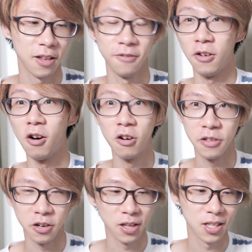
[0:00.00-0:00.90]
if all
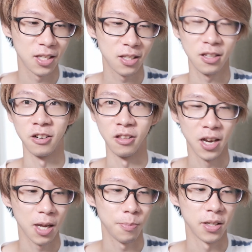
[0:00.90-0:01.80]
their lenses, their
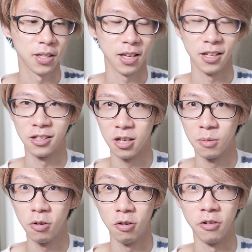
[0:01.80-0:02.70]
lineup is like
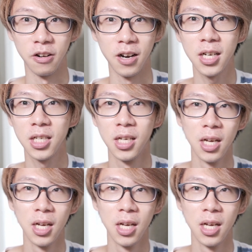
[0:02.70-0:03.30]
clickable or not.